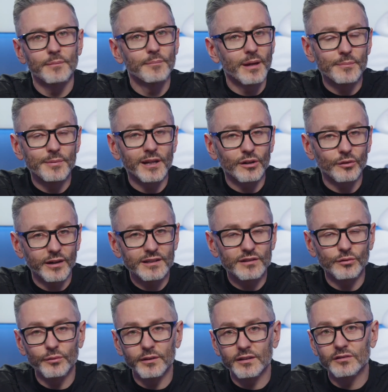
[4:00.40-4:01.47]
maybe at
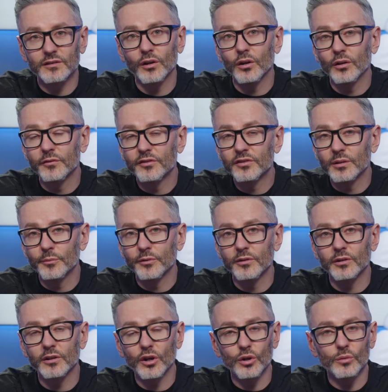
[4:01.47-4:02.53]
greater risk of some of
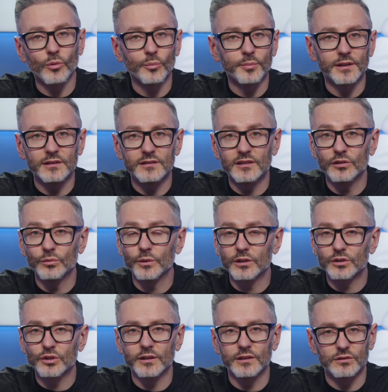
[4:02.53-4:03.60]
the comorbidities we are
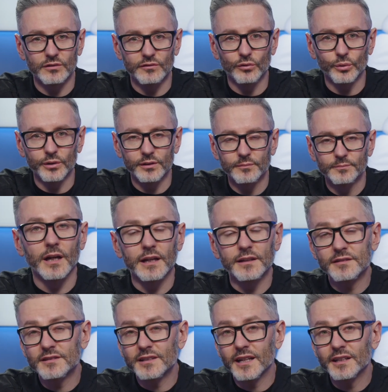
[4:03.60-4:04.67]
trying to avoid.
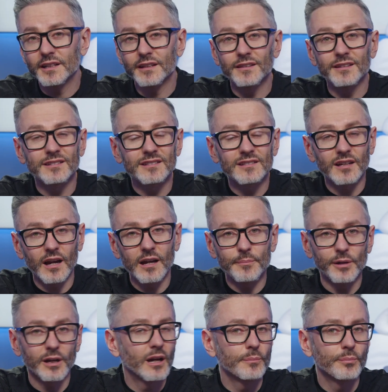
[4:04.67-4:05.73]
Understanding this
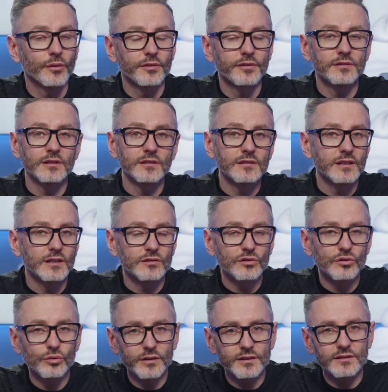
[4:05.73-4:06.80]
timing hypothesis is
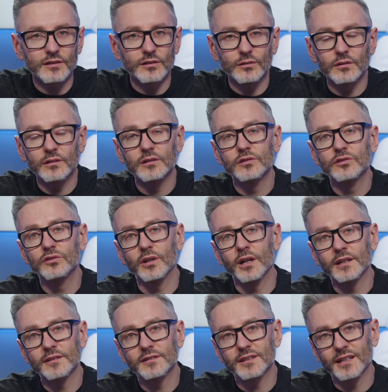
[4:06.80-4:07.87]
critical to
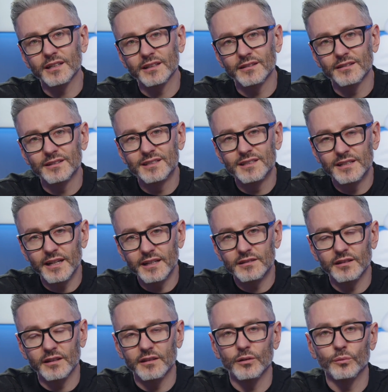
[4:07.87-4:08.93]
understanding the
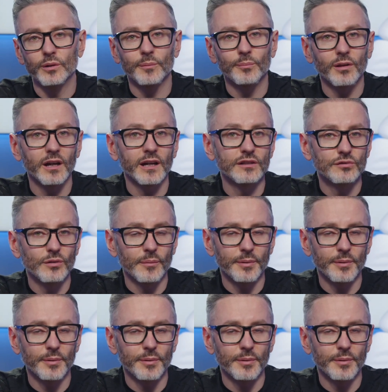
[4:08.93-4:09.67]
data that we apply to our